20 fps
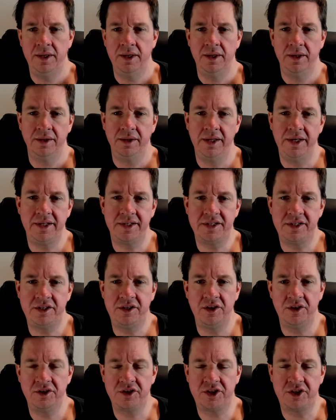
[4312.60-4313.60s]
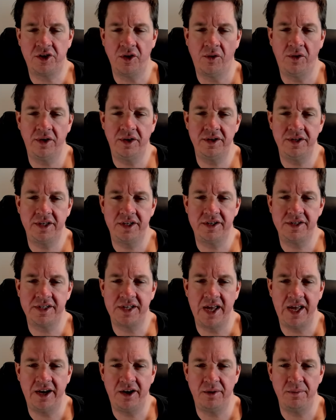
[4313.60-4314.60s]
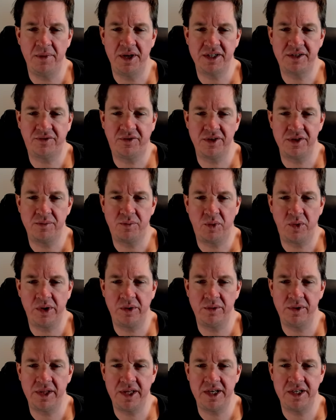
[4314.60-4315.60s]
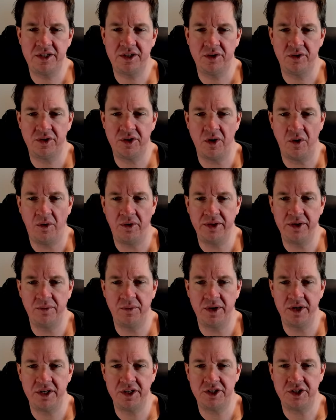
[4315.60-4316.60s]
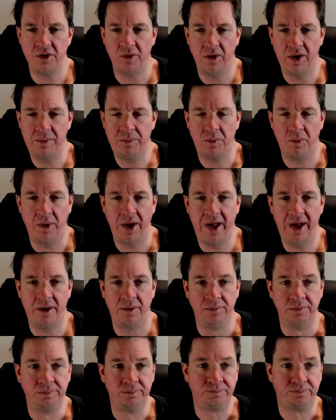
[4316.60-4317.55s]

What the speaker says: Links, your store, there's hit or miss for the pre-release. You're the only one to show up. Wow.